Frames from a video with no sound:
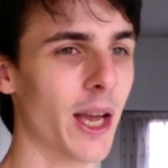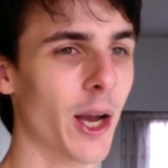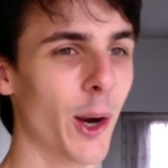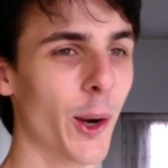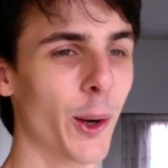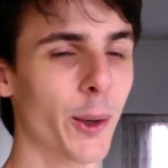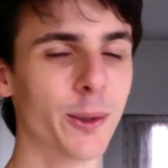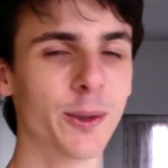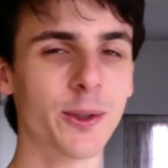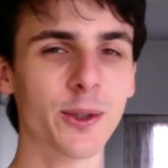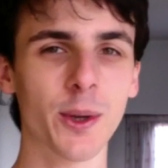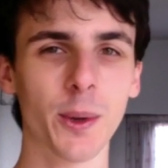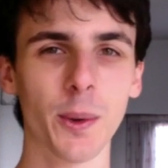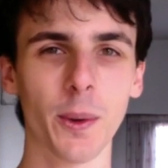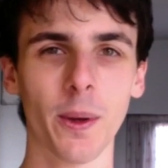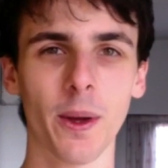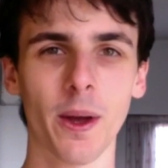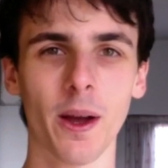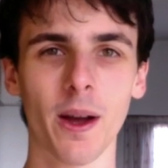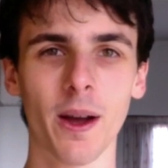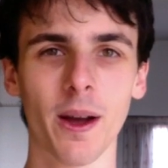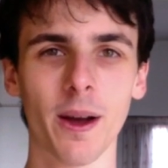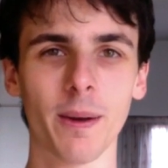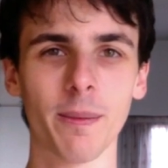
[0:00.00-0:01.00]
Also,
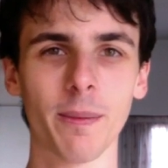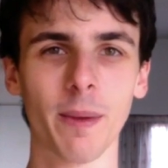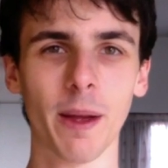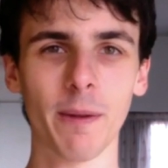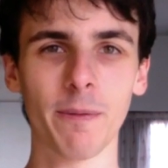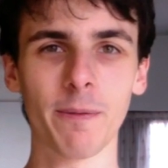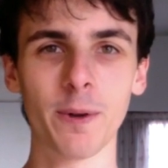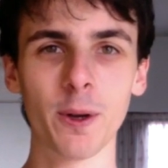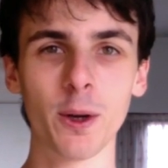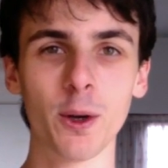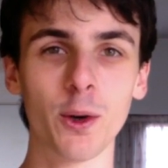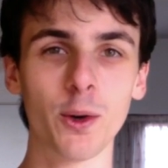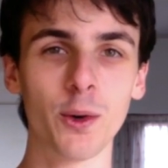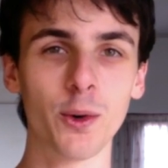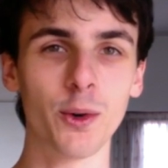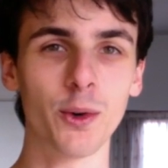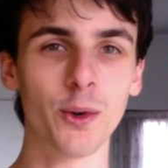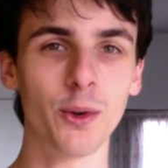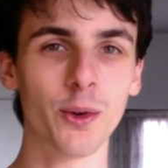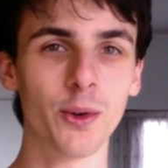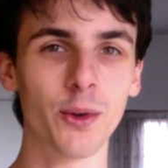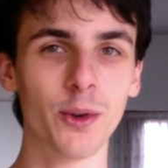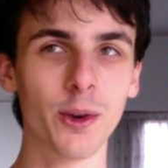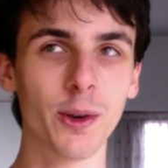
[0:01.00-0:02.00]
a
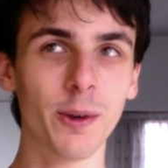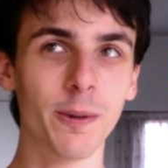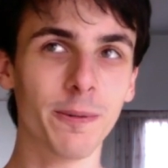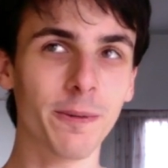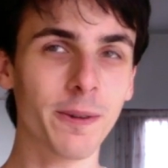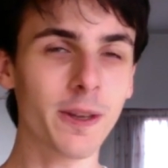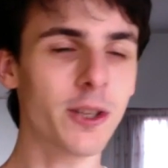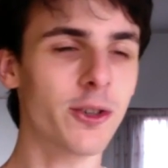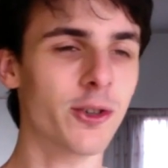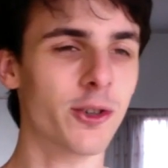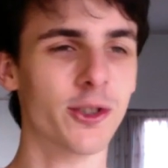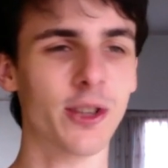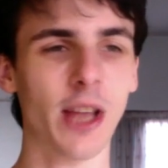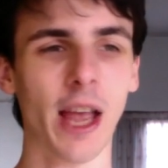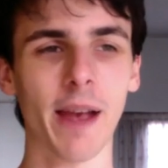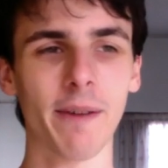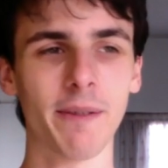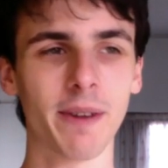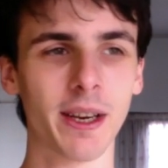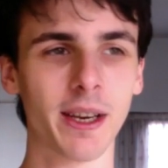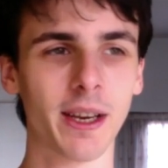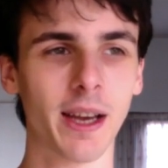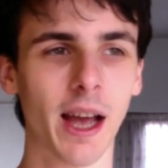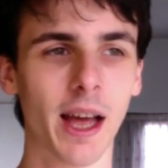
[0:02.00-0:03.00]
few new features have
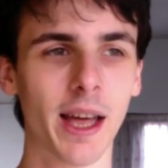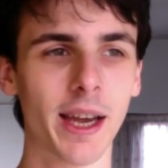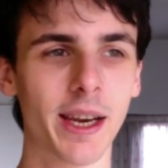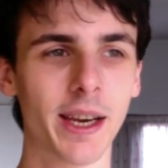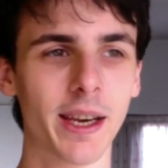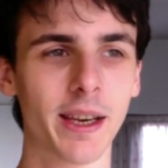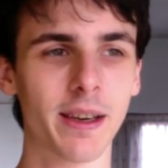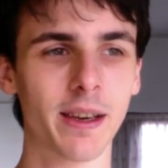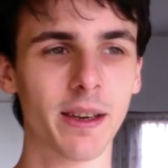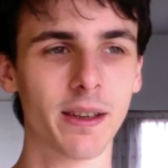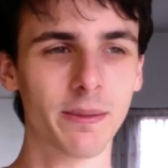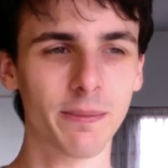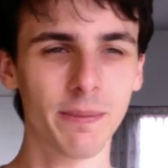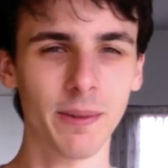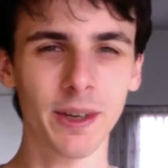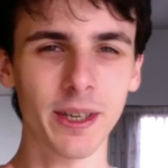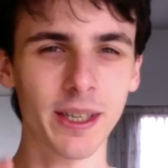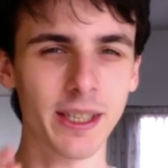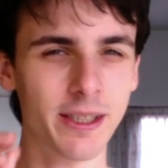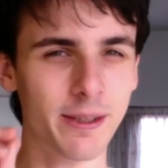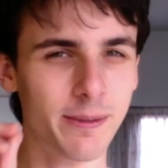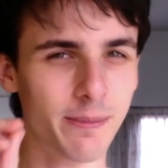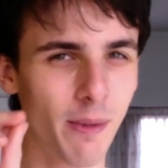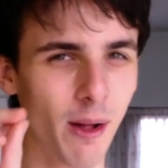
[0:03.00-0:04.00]
been added,
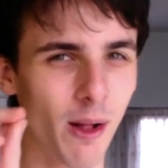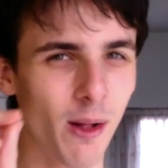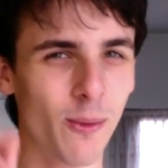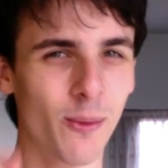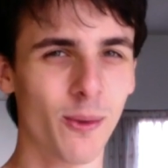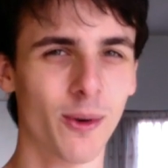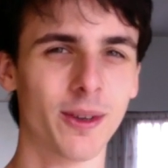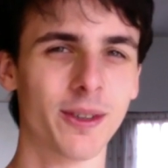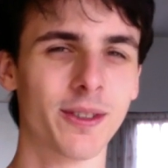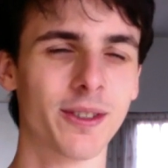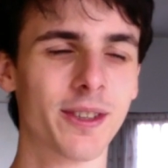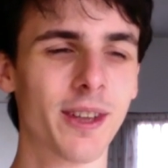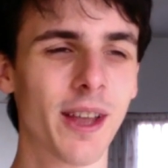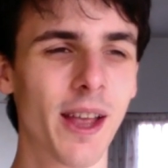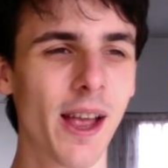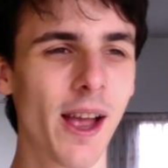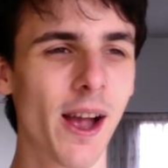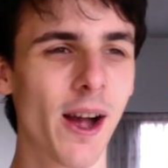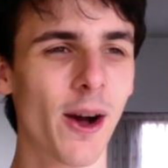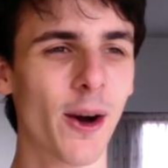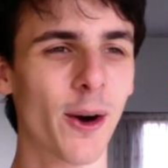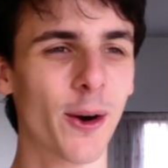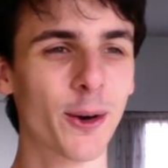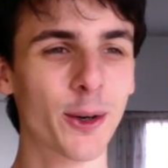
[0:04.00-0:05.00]
very small ones
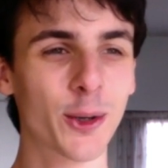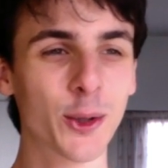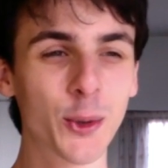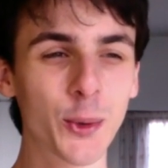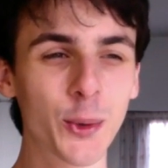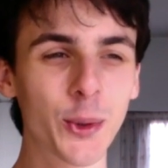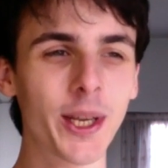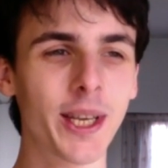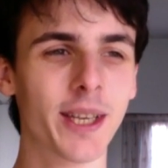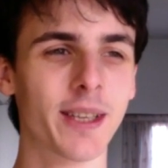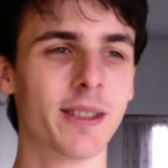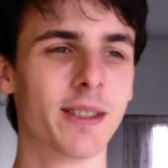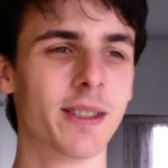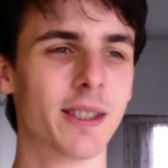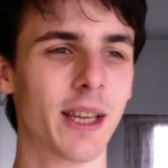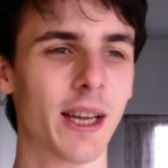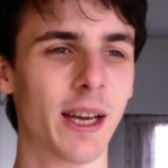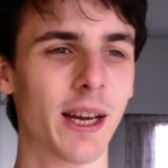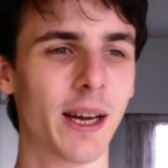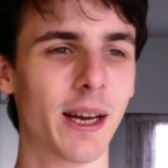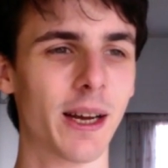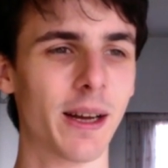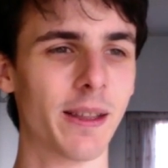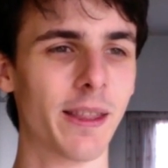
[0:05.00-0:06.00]
or tweaks.
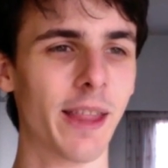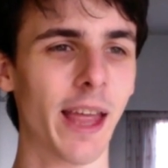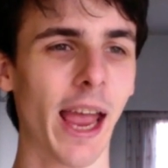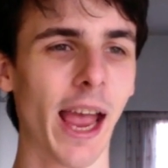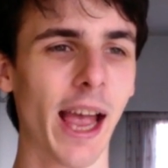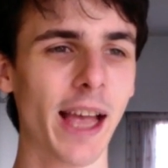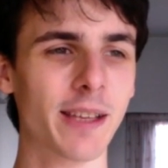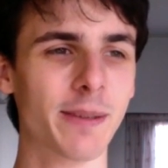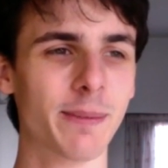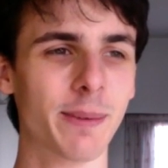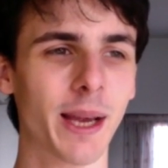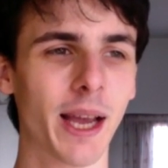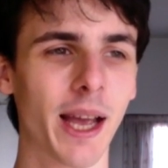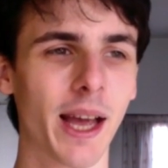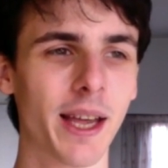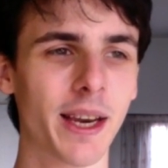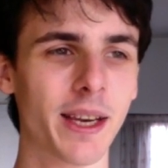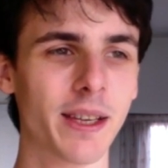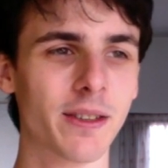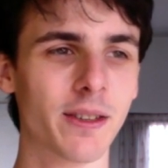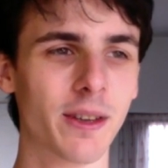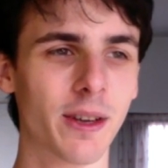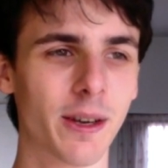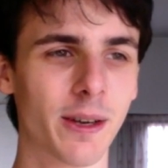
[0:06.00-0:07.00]
There has been
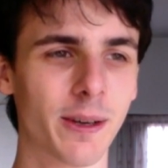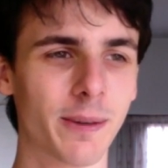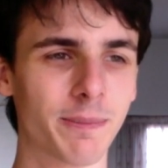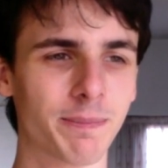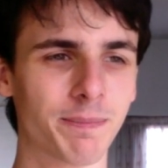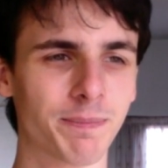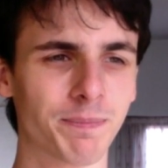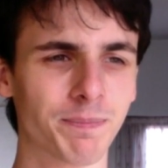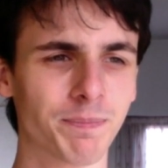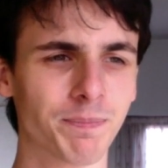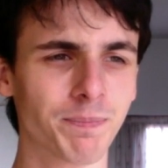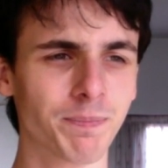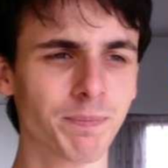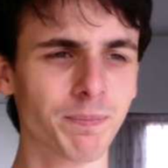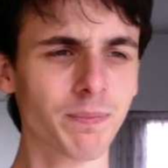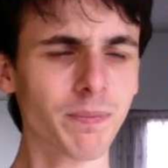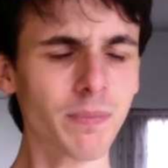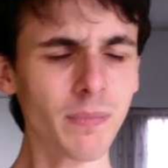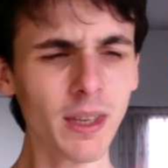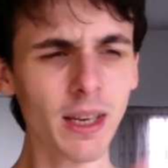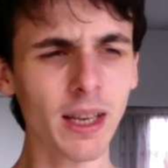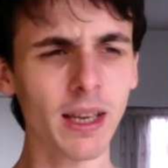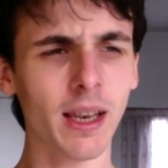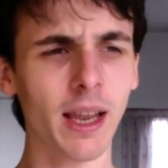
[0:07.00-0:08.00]
added
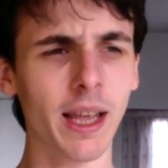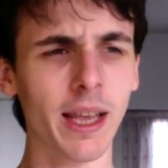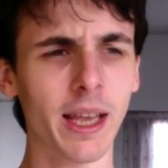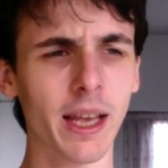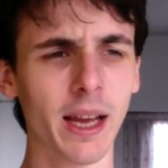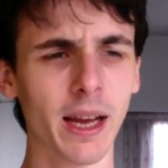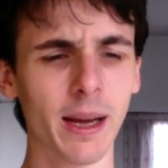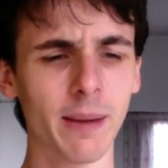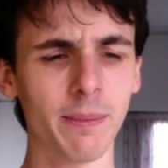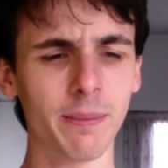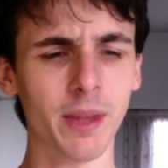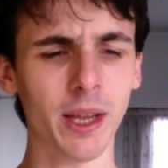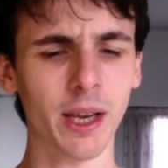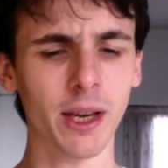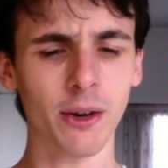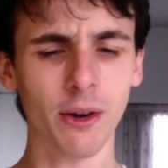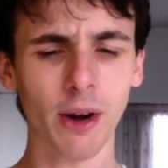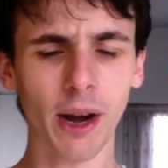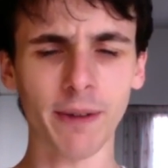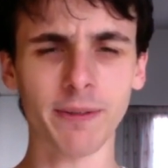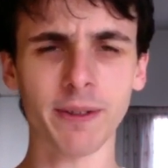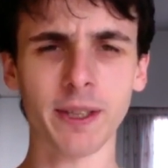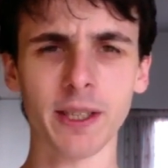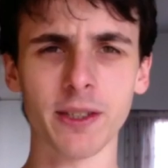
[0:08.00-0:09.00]
the
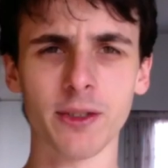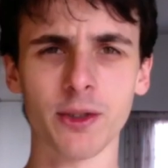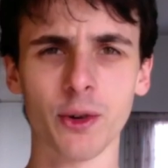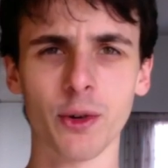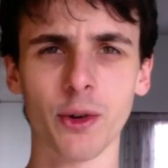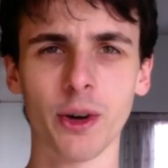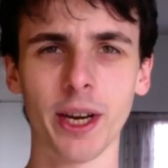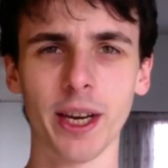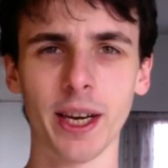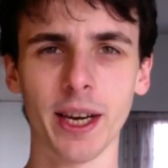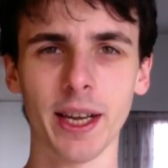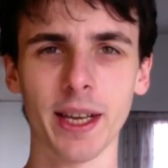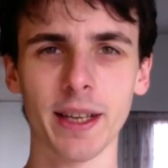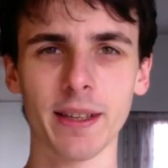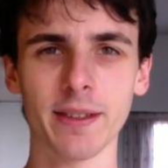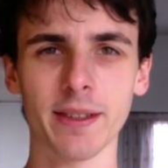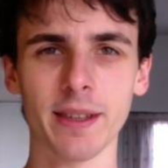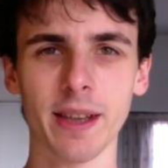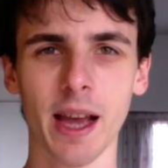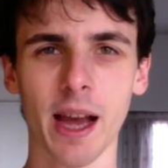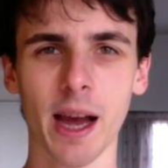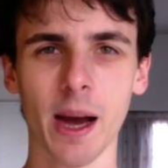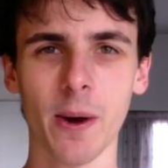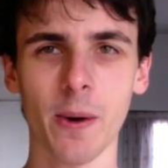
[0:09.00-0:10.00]
crafting screen is
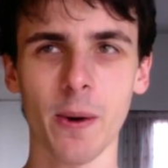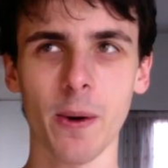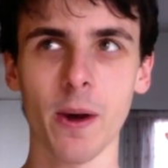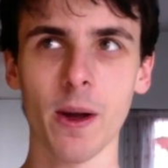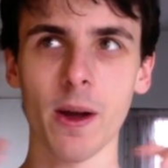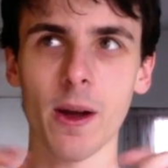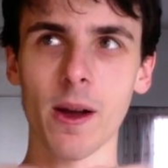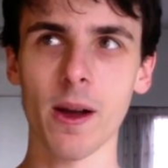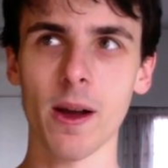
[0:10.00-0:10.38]
now